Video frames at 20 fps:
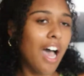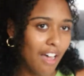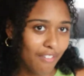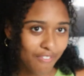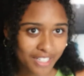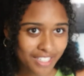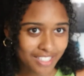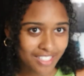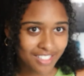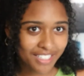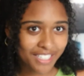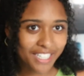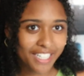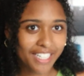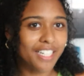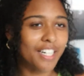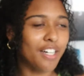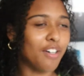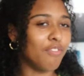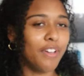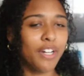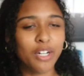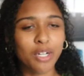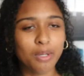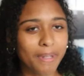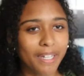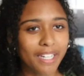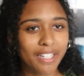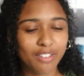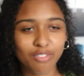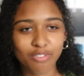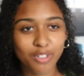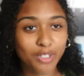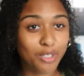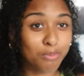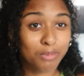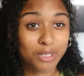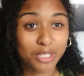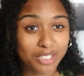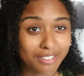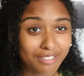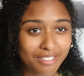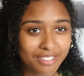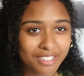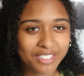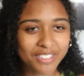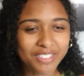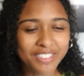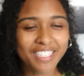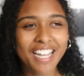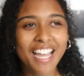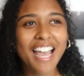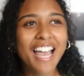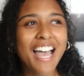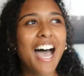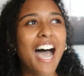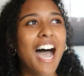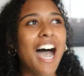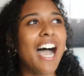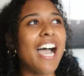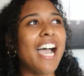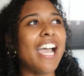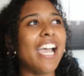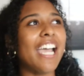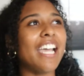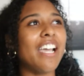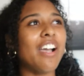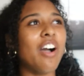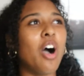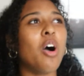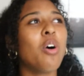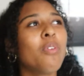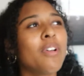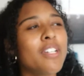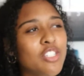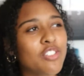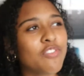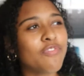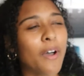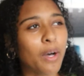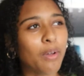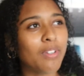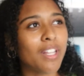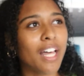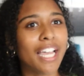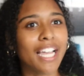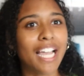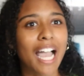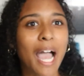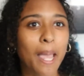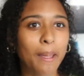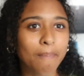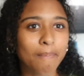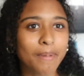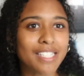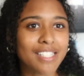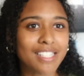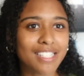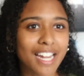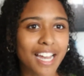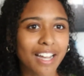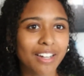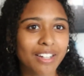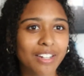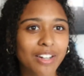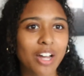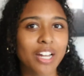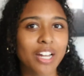obviously a very big film nerd, I always felt like I missed out